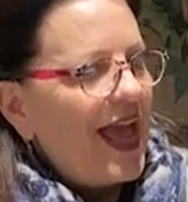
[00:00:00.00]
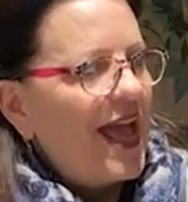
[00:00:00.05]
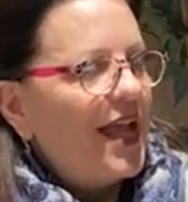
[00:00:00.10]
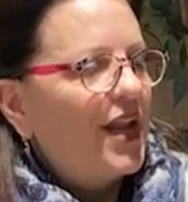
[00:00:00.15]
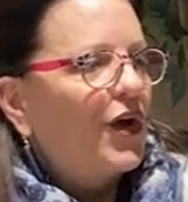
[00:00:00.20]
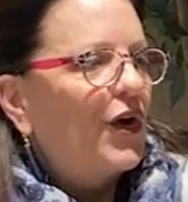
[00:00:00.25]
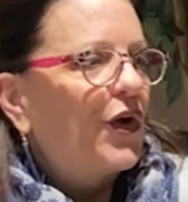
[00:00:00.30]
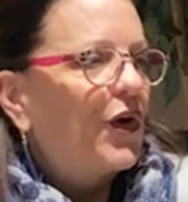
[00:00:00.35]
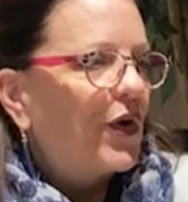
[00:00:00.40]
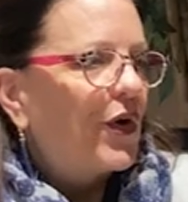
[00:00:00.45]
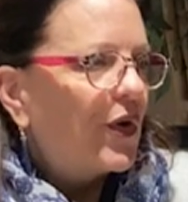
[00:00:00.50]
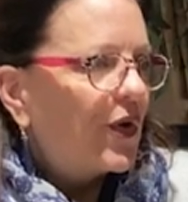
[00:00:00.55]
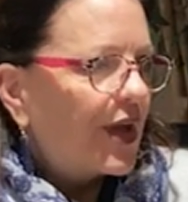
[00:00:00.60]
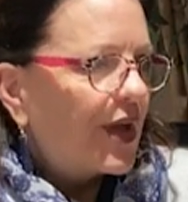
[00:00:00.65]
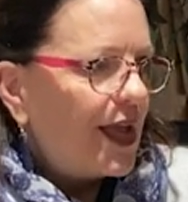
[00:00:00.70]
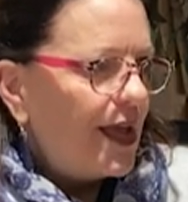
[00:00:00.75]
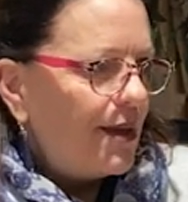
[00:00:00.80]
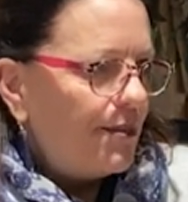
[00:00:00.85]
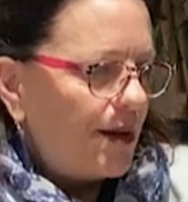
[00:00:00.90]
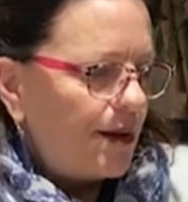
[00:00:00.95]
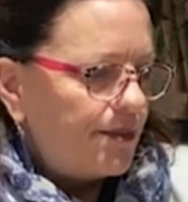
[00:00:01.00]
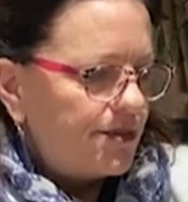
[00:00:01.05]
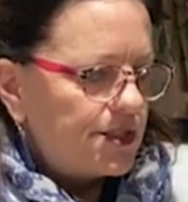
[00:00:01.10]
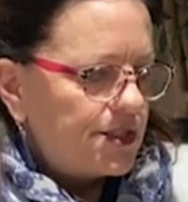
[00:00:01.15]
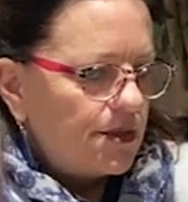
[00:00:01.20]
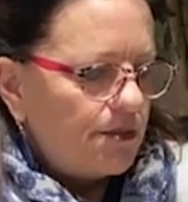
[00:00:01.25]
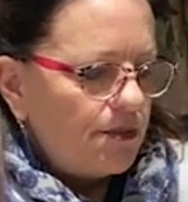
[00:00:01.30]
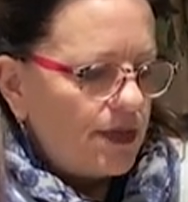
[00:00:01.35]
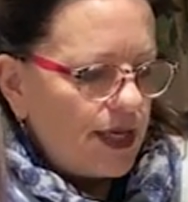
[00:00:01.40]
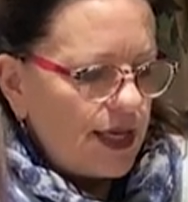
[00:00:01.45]
And a girl came
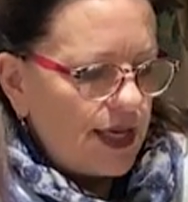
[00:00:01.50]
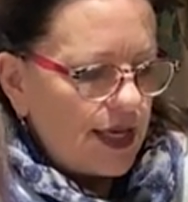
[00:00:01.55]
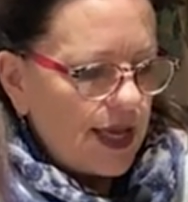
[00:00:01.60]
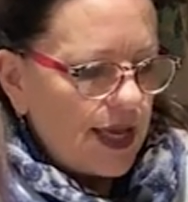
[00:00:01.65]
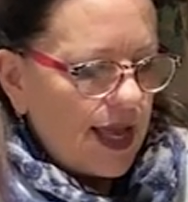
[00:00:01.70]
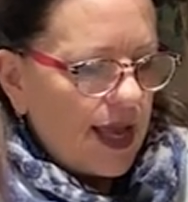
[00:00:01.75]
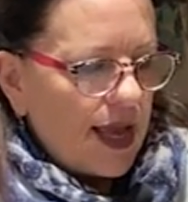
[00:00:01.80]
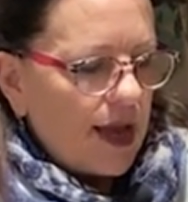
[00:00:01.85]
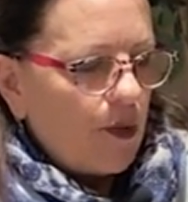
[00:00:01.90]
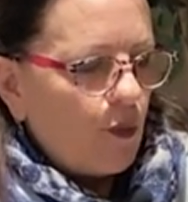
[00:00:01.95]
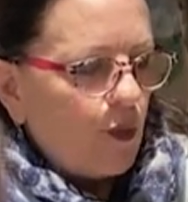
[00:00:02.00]
up to me